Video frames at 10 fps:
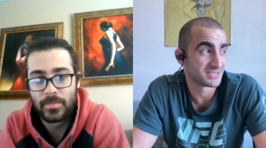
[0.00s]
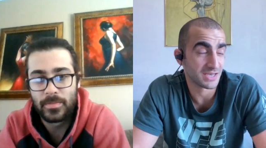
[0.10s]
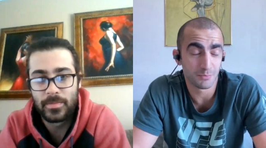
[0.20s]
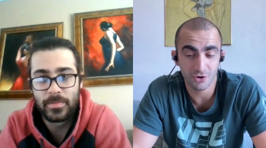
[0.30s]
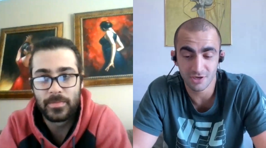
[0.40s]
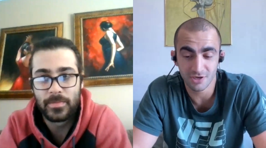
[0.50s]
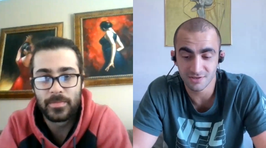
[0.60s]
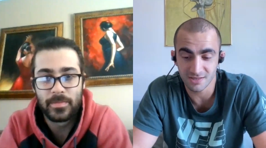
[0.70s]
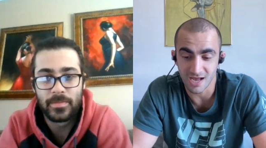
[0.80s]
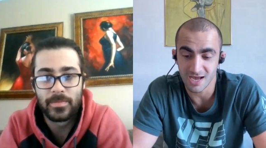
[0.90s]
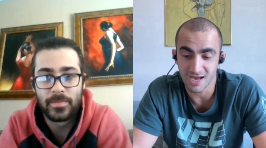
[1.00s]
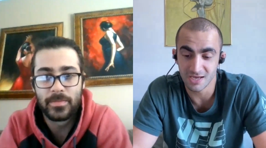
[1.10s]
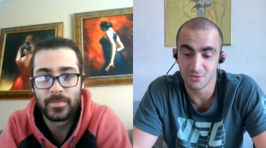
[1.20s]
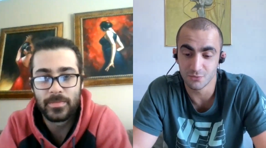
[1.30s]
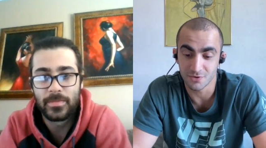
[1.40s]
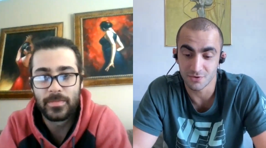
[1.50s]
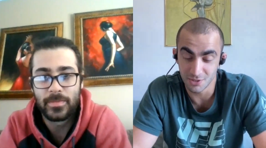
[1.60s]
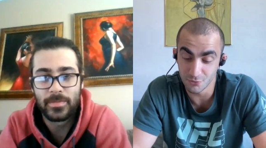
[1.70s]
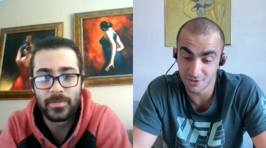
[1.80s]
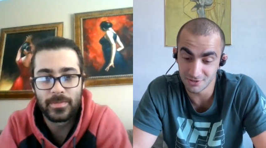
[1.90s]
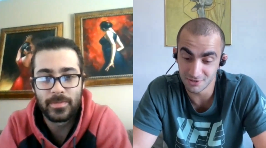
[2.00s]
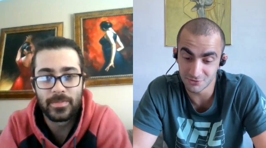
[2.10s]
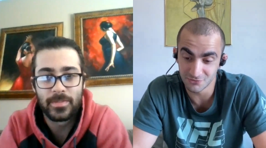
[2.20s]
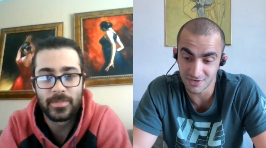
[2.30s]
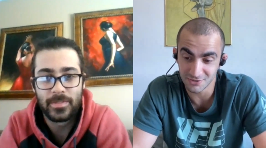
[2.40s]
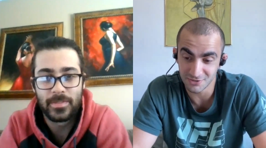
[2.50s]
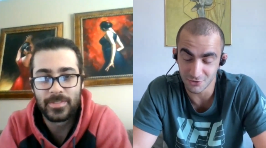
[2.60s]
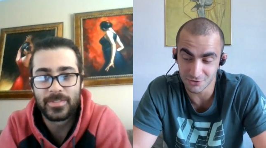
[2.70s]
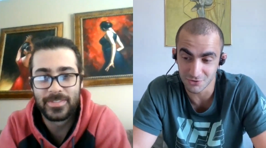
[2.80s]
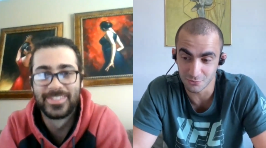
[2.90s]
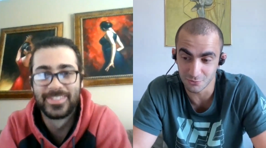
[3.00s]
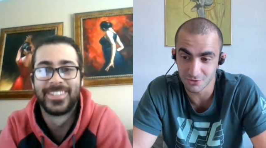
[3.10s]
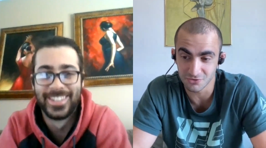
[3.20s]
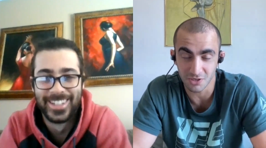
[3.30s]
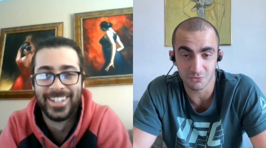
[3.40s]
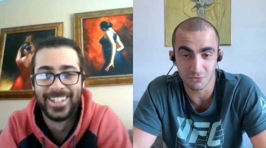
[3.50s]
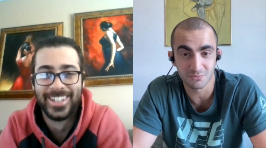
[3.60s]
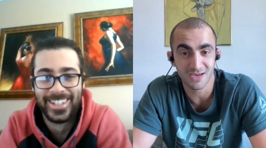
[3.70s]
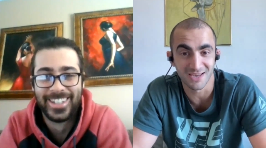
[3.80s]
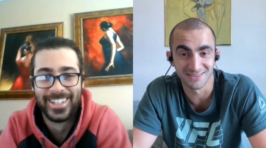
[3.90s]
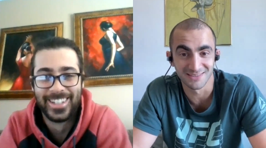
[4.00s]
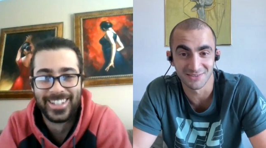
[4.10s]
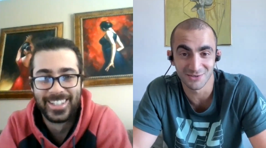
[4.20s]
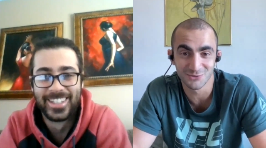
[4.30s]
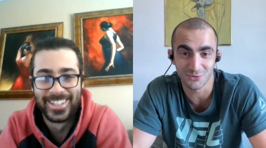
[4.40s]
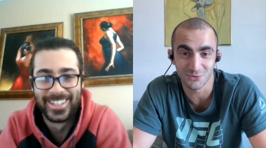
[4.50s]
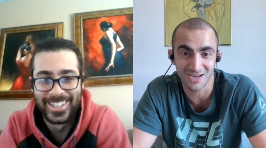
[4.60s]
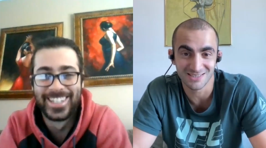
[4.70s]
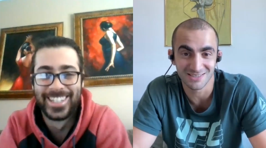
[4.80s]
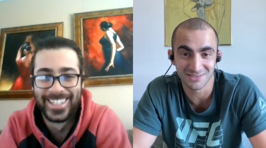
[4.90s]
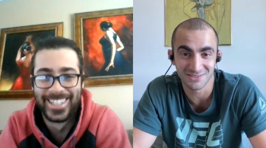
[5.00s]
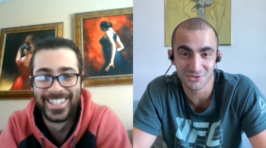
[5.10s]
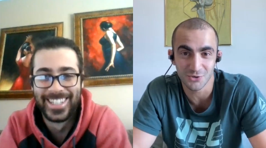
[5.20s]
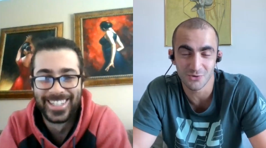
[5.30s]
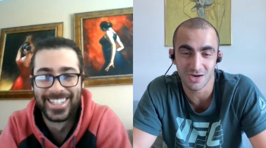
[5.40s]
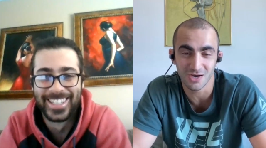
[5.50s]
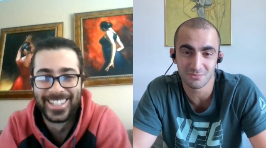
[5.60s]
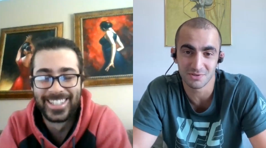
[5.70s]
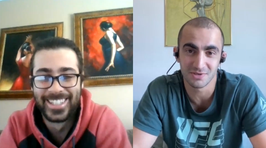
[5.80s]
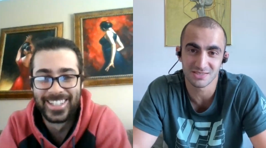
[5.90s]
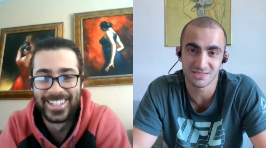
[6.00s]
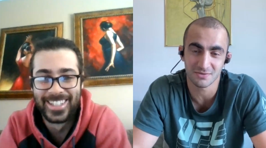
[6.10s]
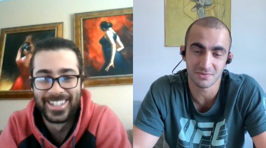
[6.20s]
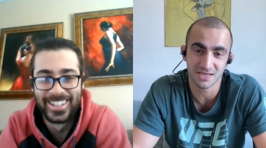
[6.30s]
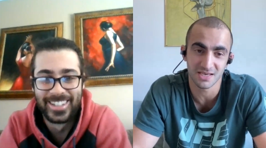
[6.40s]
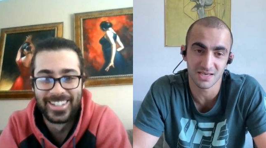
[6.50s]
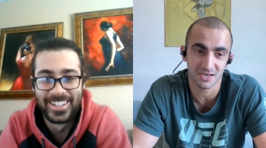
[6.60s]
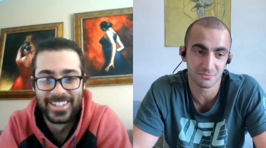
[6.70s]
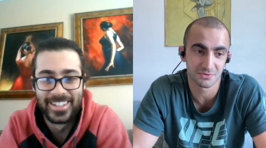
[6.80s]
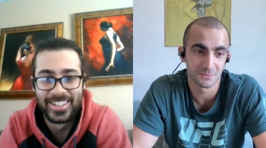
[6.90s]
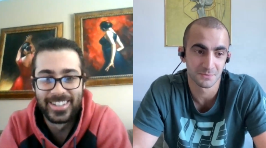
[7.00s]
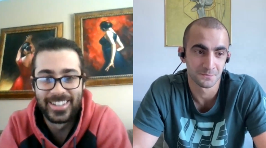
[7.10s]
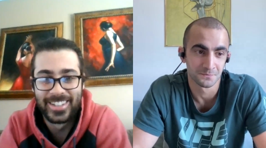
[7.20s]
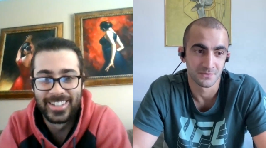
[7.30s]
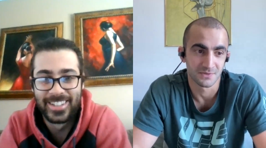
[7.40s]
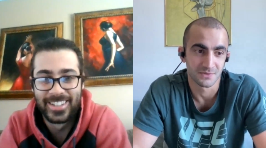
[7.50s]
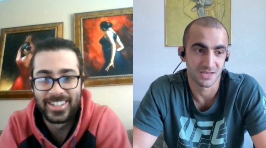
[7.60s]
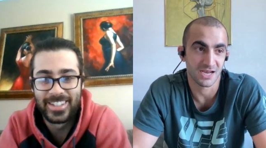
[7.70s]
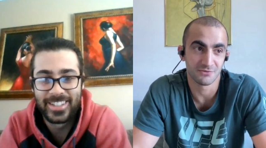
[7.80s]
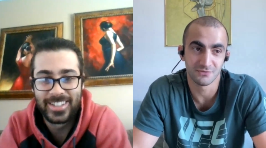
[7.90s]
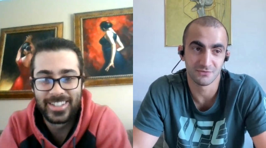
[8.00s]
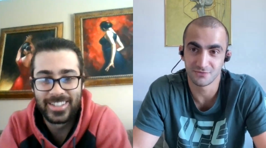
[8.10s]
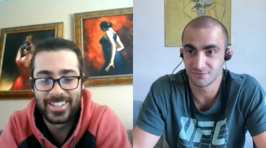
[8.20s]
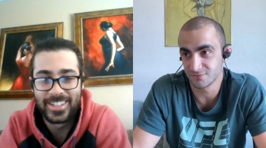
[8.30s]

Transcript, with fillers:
Speaker 1: at some point, I really wanted to fight also because I was mad. Twice he didn't show up. He messed up my camp. Then I